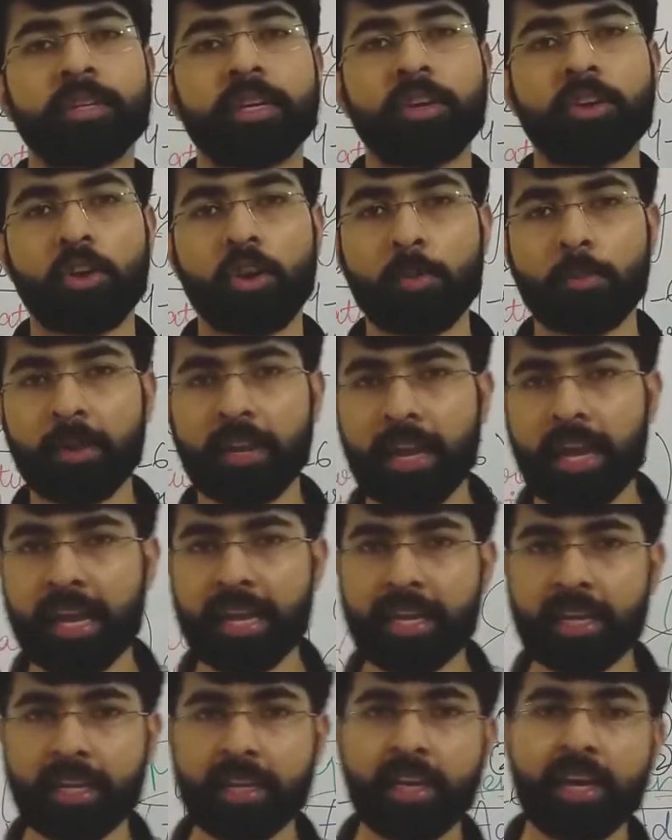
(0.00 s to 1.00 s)
drop a
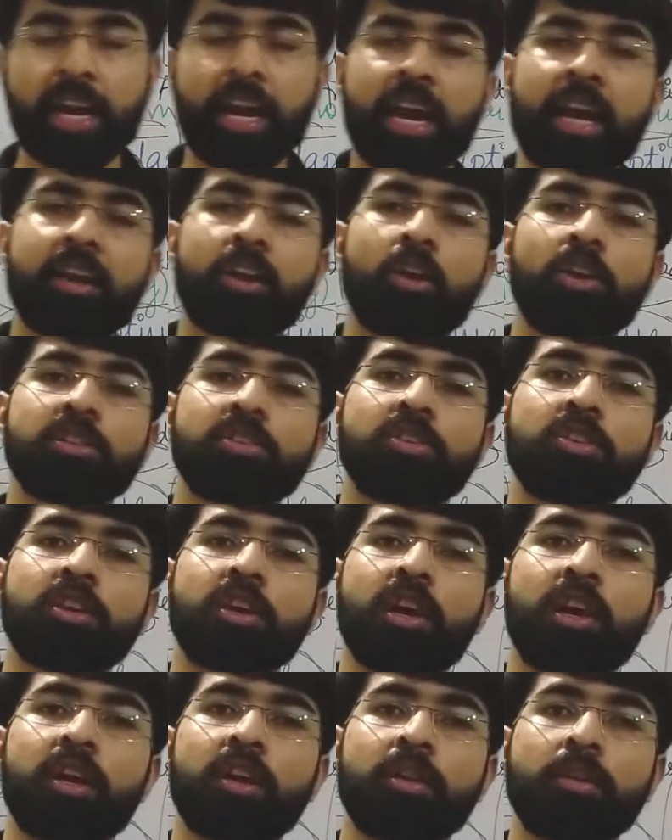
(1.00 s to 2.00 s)
like, and
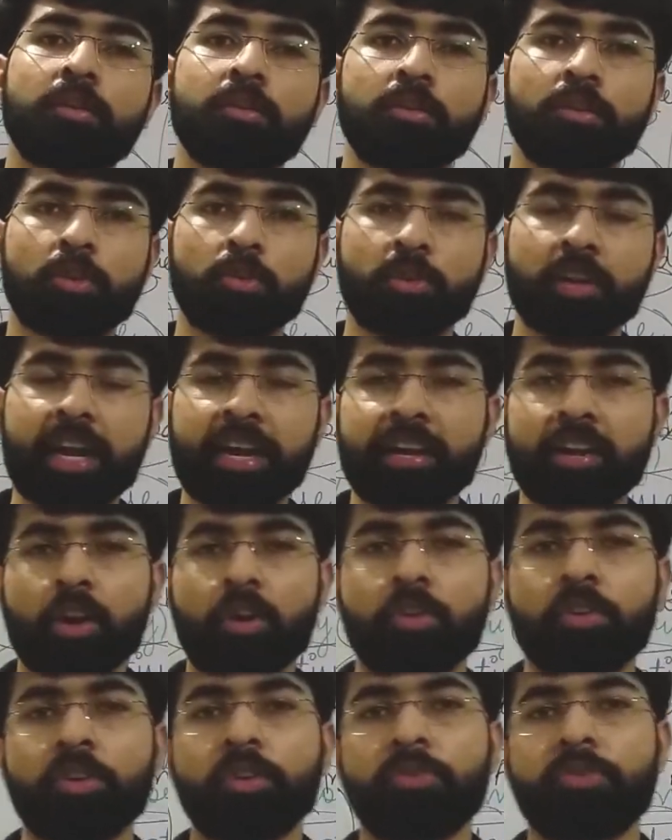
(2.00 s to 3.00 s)
also do write
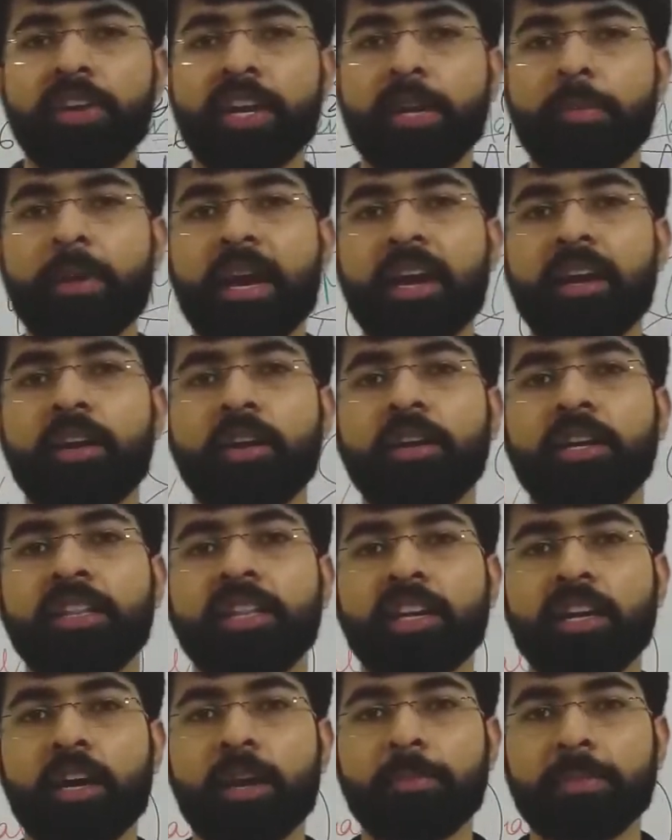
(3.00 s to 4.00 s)
down your feedback in
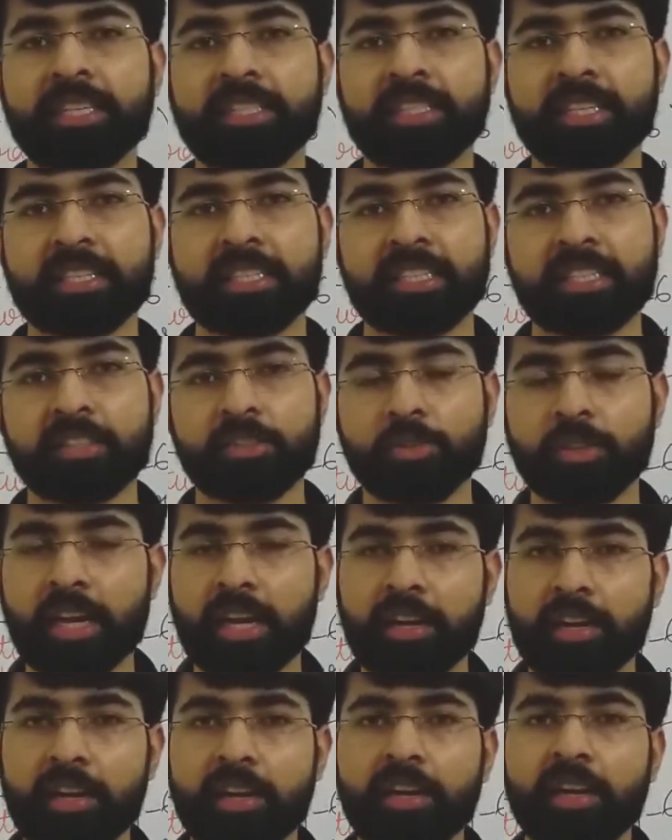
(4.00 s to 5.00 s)
the comment section so
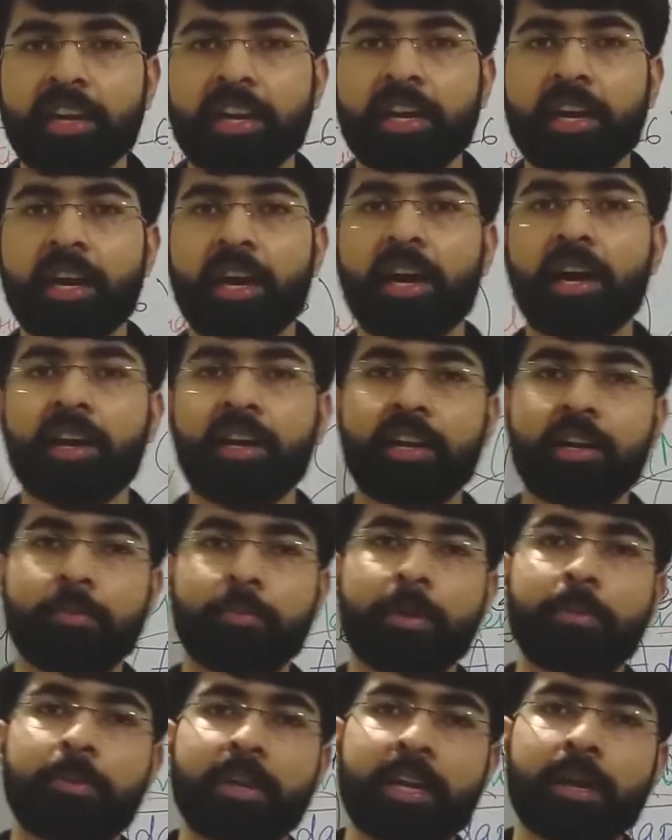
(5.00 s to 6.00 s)
that it
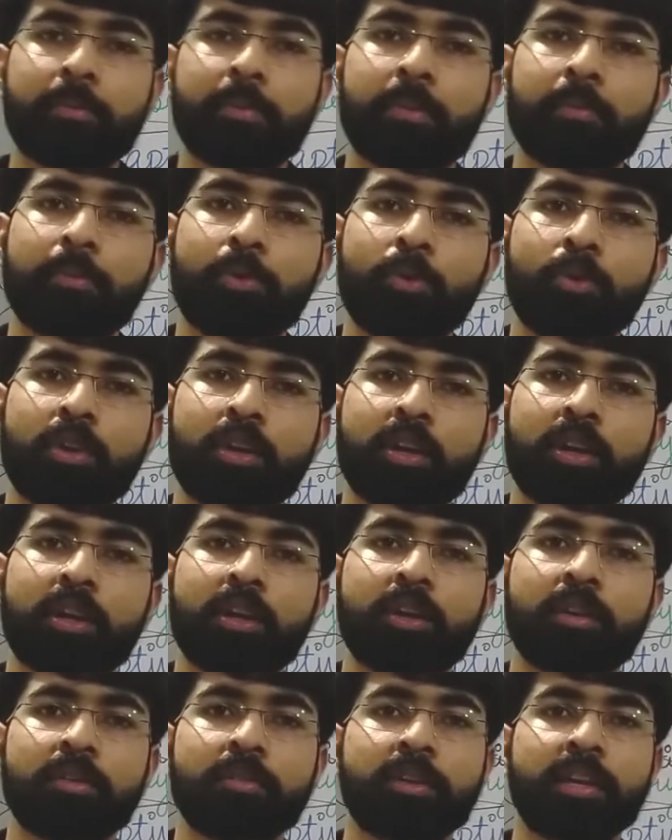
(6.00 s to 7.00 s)
may become a more
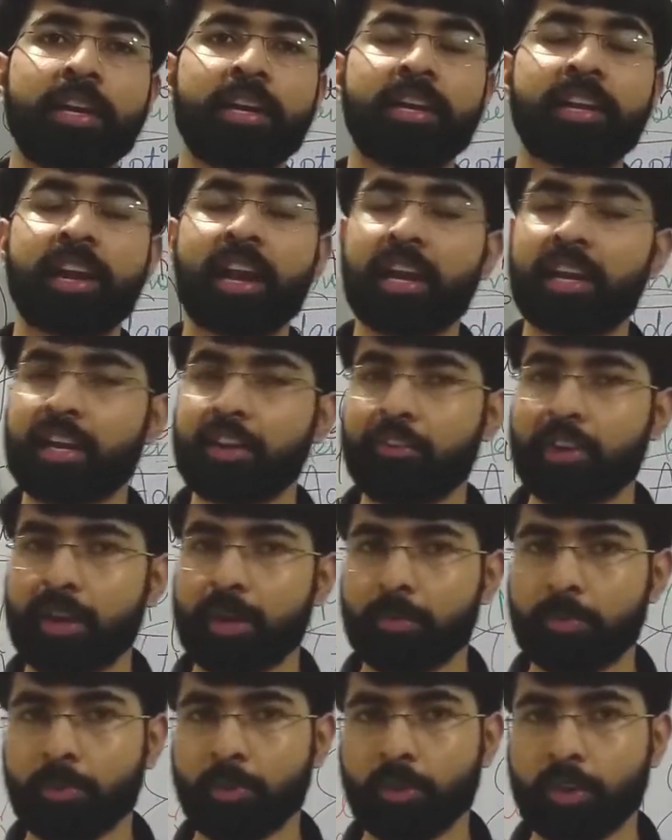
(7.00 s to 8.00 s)
interactive and
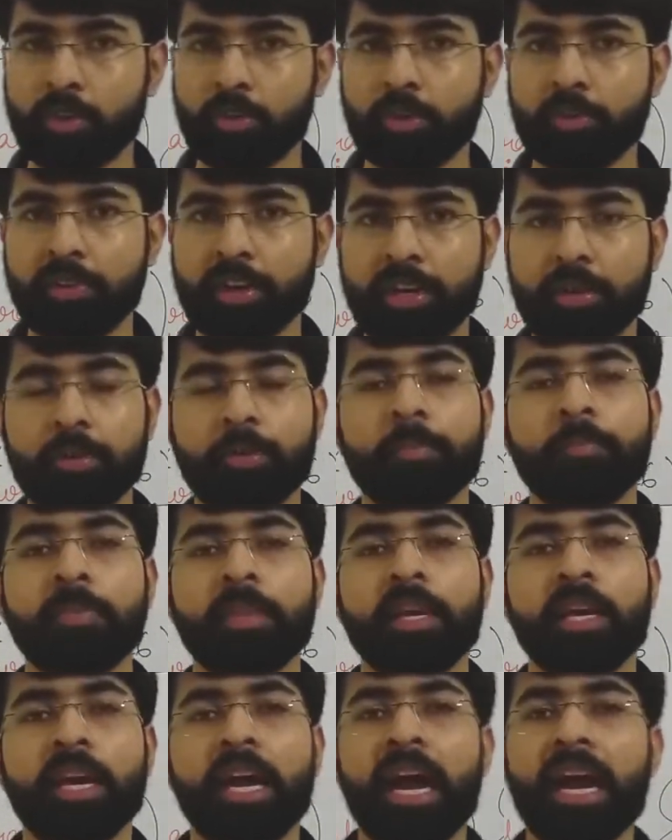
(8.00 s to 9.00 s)
a more good video.
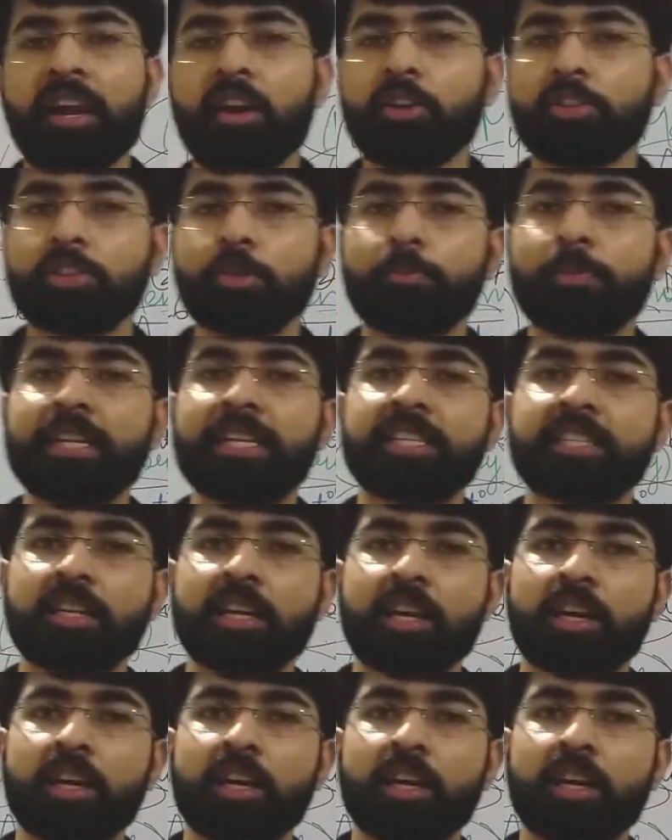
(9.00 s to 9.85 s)
And also please